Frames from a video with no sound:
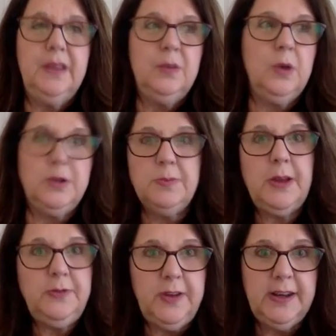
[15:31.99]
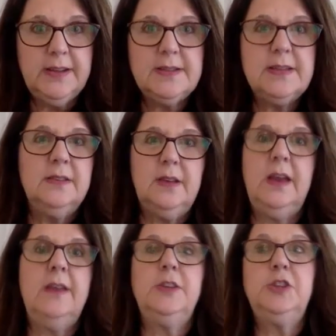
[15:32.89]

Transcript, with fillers: where I do my fittings. I have mm-hmm.